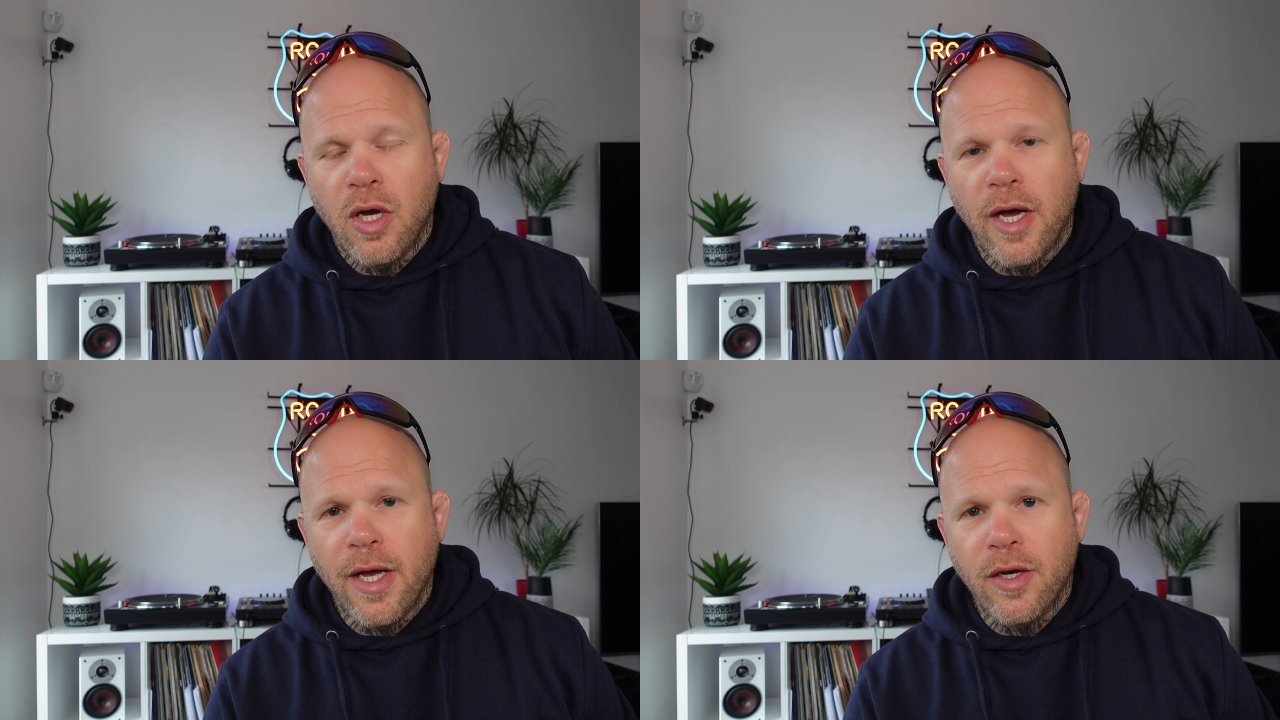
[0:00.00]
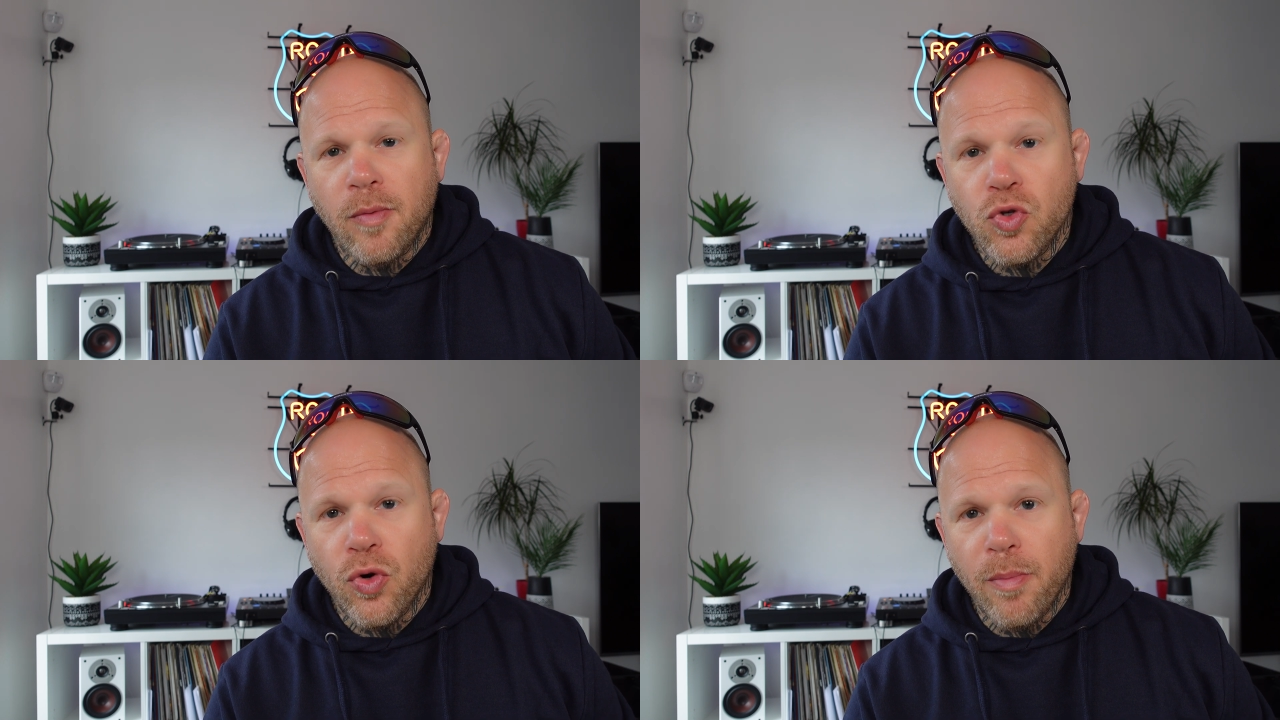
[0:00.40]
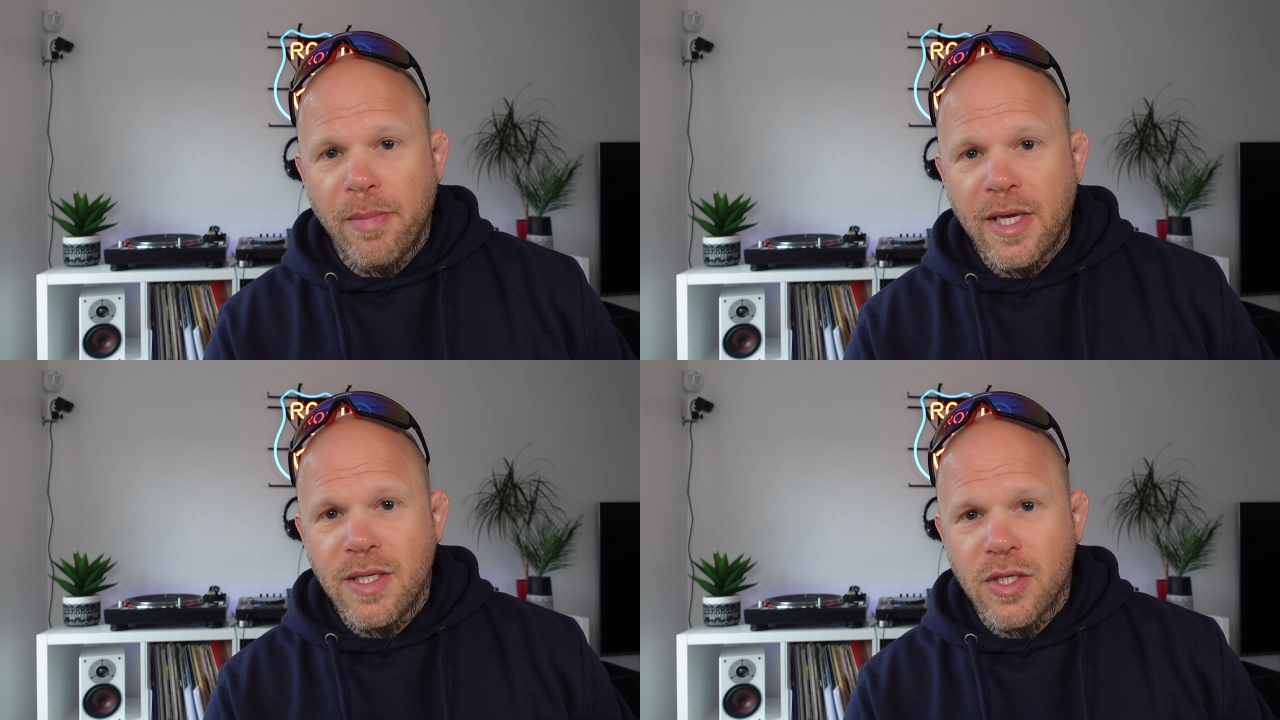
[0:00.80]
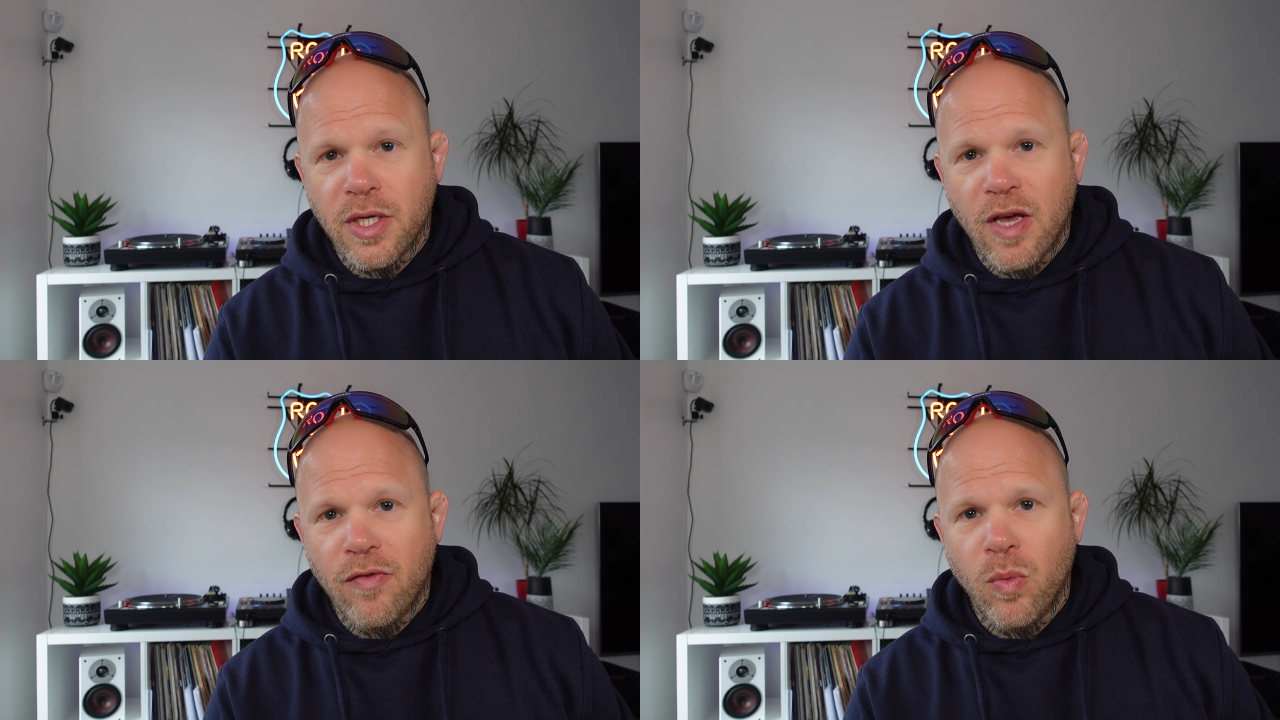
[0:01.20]
and I'm trying to piece
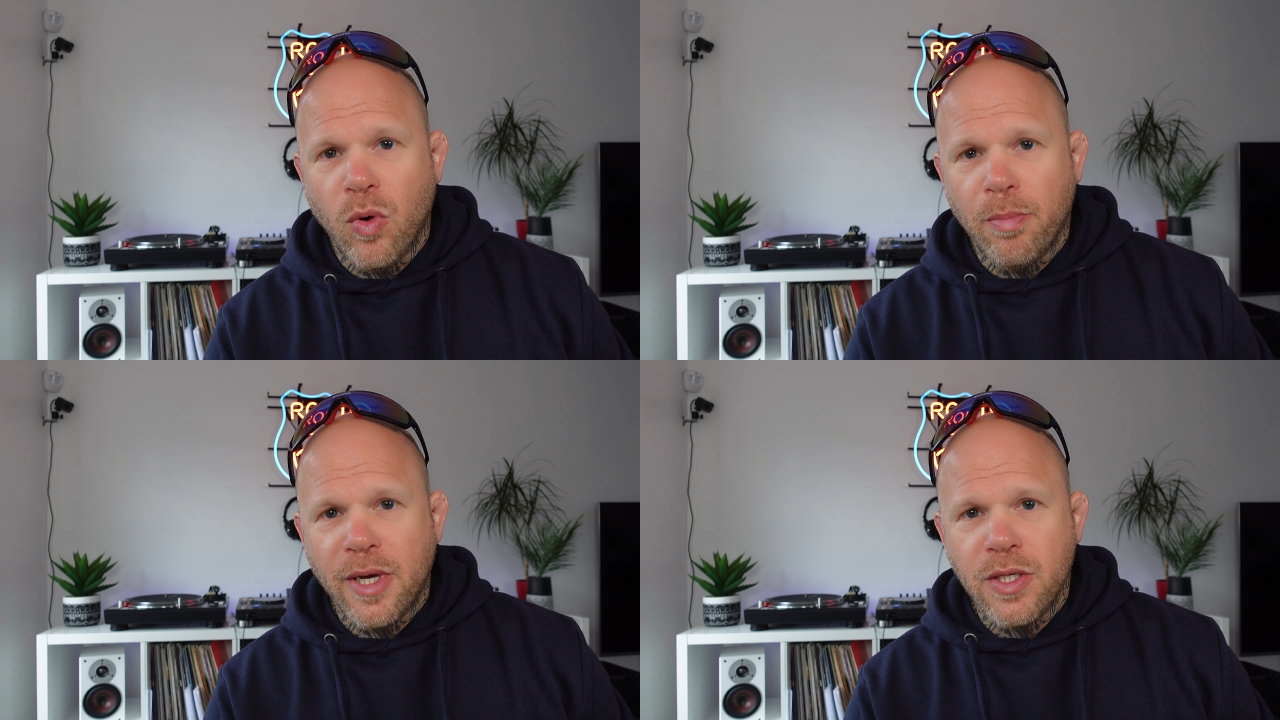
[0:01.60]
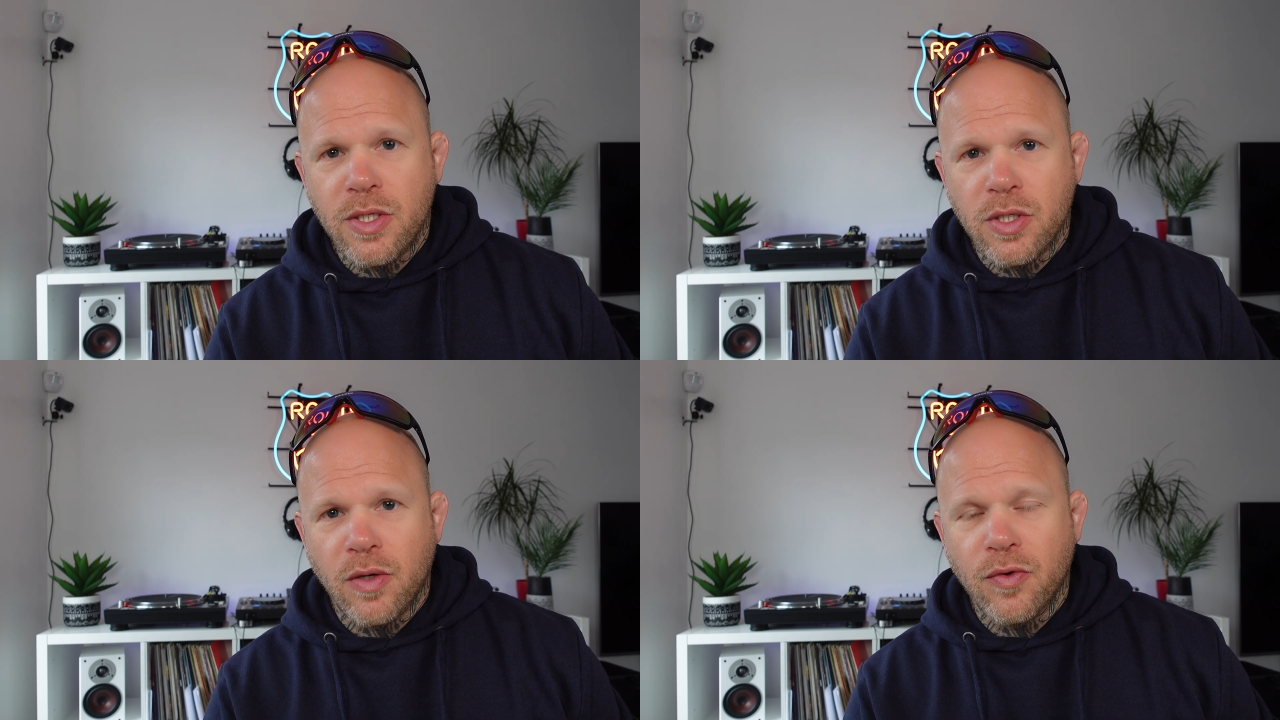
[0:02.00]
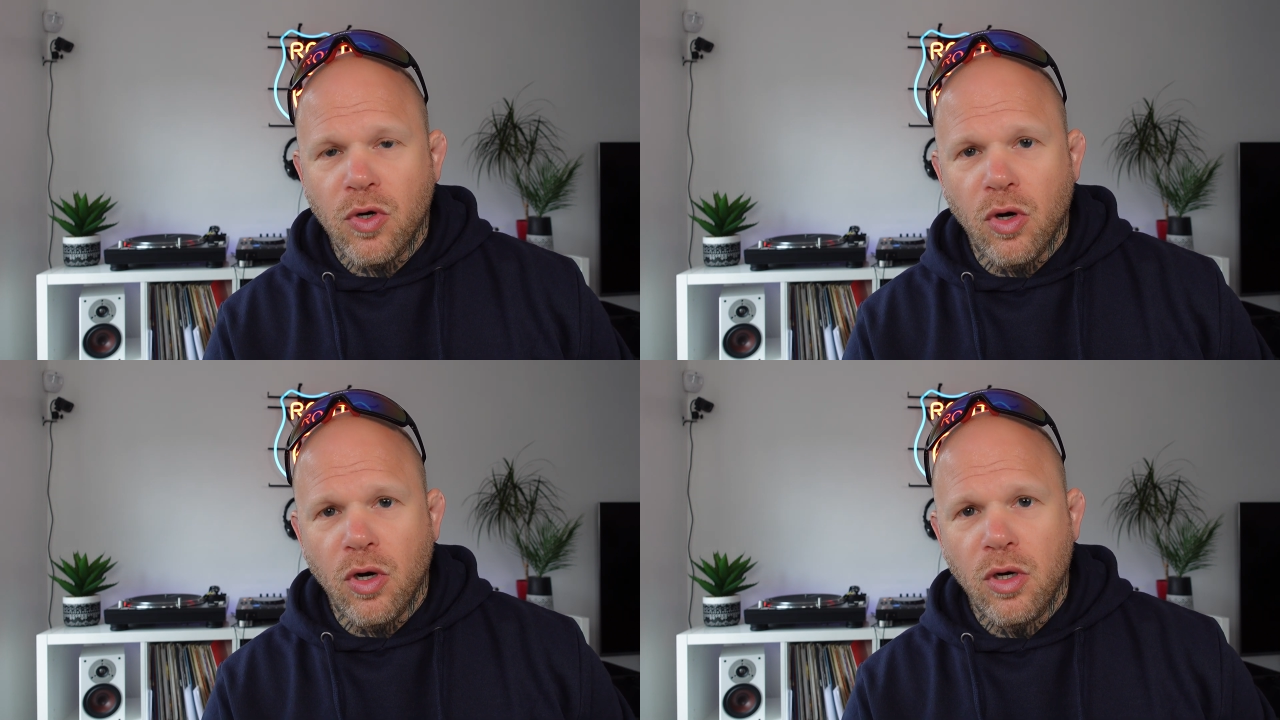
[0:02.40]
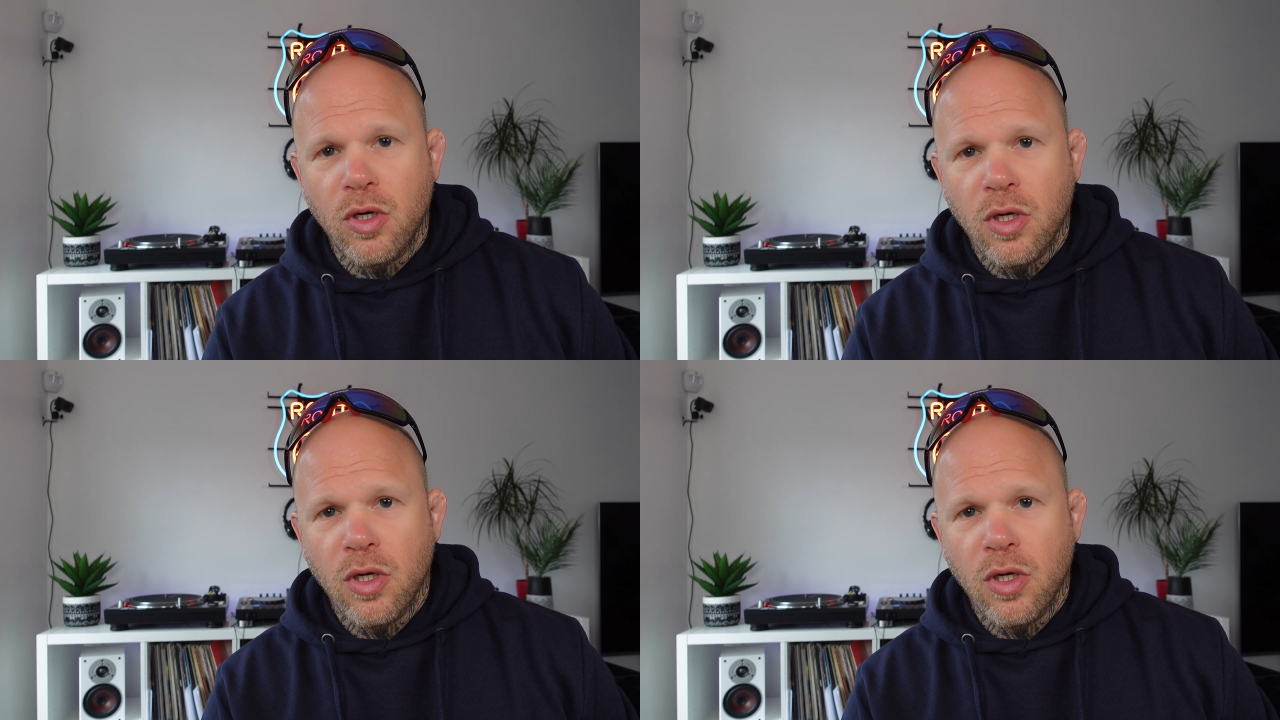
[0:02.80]
together what pieces I've got